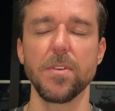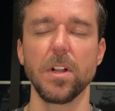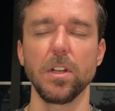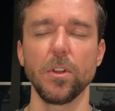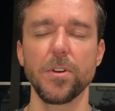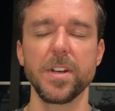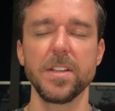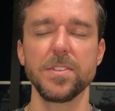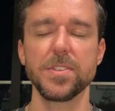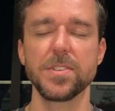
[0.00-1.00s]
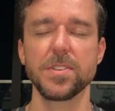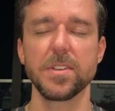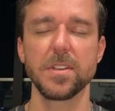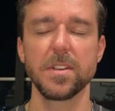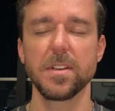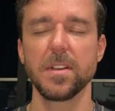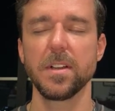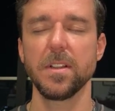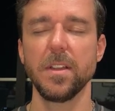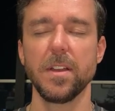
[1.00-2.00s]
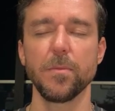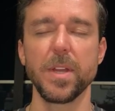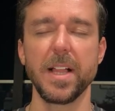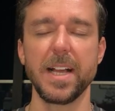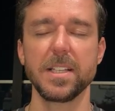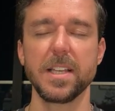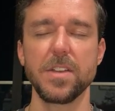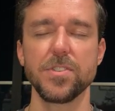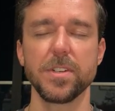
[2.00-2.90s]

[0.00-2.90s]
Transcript: alertness and relaxation.